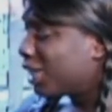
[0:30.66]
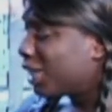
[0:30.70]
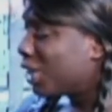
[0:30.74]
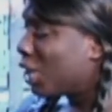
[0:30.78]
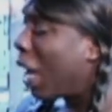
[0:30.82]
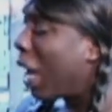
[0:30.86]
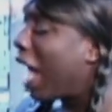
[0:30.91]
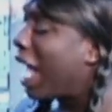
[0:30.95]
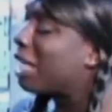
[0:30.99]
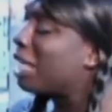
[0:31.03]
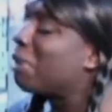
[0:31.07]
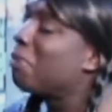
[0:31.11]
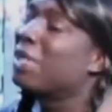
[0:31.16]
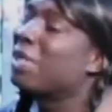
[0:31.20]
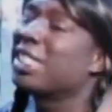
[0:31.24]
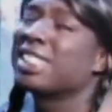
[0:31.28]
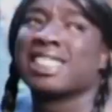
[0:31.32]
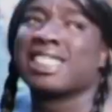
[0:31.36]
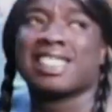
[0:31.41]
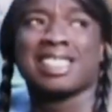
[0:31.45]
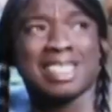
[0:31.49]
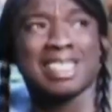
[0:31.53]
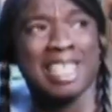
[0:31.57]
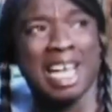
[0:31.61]
So I can
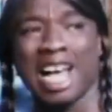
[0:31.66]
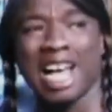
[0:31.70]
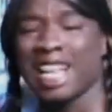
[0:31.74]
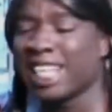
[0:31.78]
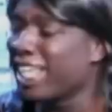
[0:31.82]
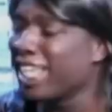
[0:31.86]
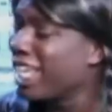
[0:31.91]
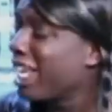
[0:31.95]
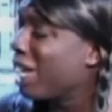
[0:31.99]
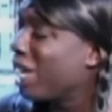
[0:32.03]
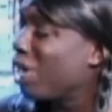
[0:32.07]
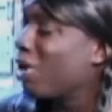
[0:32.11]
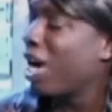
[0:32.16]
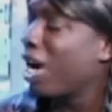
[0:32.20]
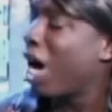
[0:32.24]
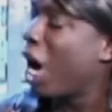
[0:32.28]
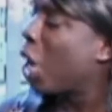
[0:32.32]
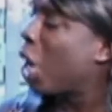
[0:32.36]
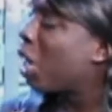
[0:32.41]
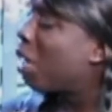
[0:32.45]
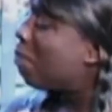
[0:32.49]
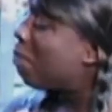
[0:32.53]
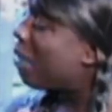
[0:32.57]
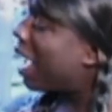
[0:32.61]
be stuck here
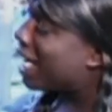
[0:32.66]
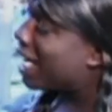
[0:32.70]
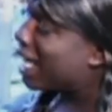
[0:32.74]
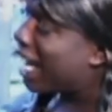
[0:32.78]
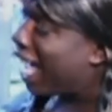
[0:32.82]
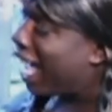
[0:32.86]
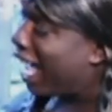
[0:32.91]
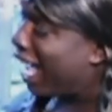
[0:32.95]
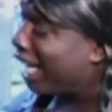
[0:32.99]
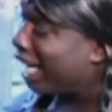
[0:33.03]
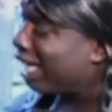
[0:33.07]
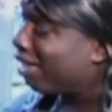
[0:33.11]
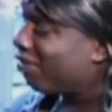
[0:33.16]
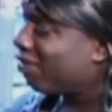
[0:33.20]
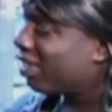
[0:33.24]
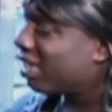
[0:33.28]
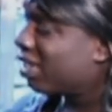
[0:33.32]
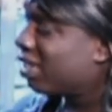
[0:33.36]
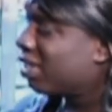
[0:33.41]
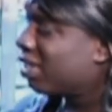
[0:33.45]
all of my life?